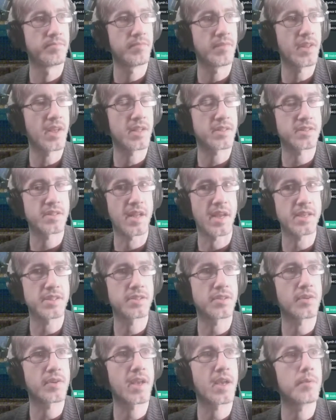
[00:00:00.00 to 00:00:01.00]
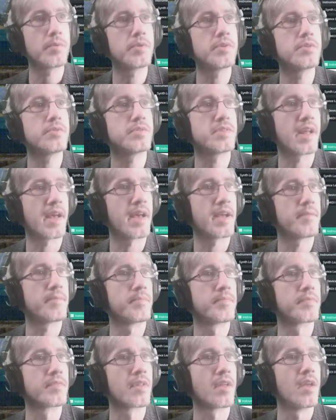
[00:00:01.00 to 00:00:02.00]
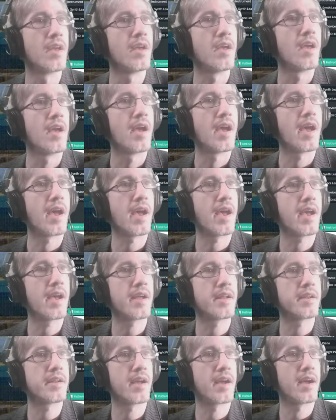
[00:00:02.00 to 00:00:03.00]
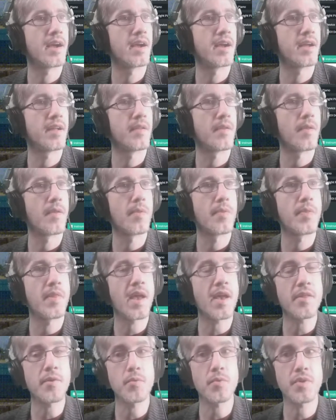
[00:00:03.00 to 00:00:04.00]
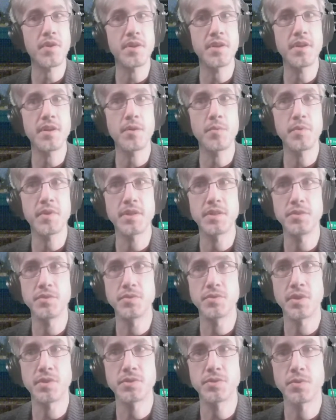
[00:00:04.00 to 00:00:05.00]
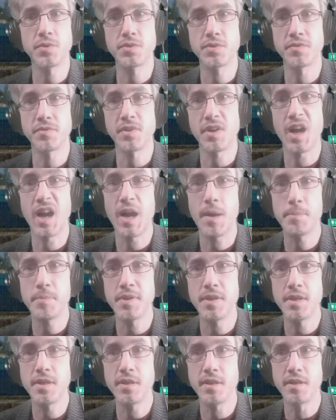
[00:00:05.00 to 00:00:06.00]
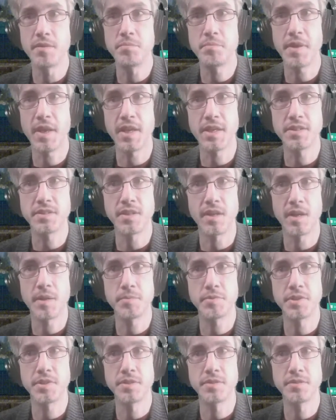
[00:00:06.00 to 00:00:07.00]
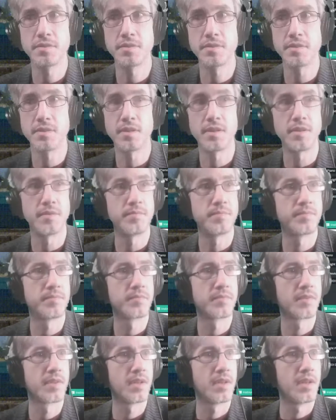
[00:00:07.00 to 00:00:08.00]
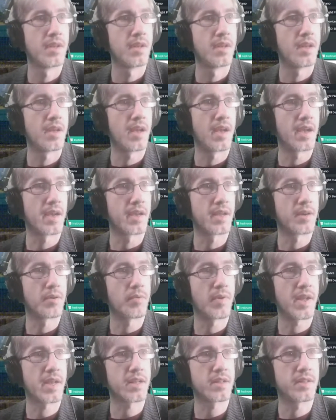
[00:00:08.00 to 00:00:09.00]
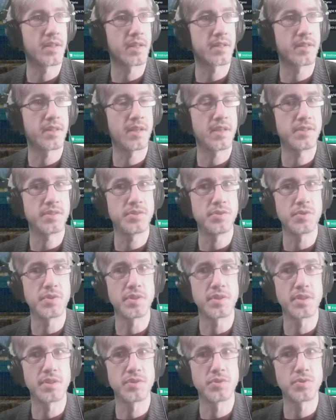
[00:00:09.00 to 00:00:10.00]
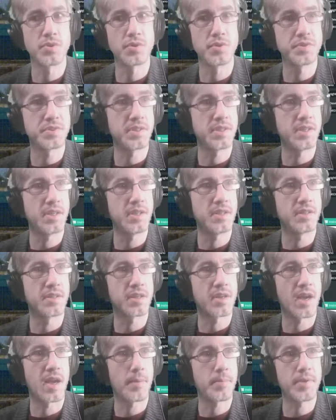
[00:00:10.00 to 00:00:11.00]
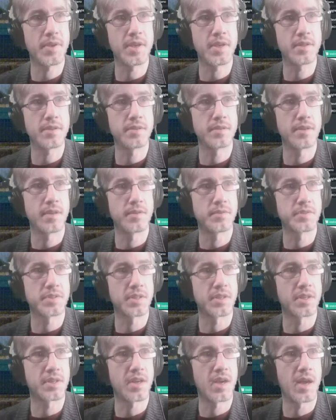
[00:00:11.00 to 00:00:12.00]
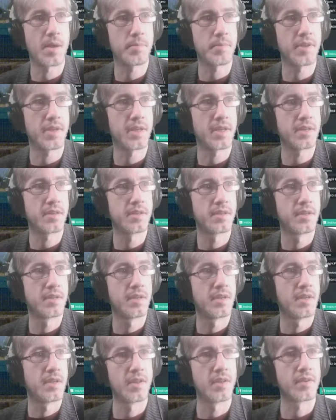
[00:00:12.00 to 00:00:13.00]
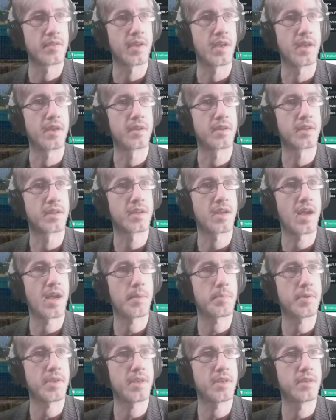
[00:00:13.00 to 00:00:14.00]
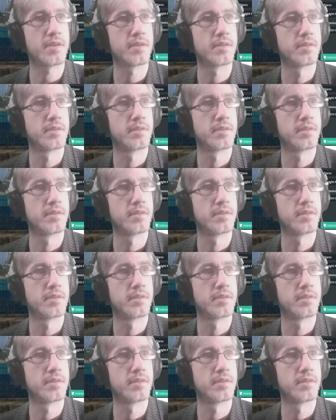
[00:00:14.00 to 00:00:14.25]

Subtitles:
That's nice. Okay, we'll use that. And now that we're in here, we can use all sorts of copy and paste options. I'm going to right click this. You can Control C to copy it. I'm just going to copy it. I'm going to copy.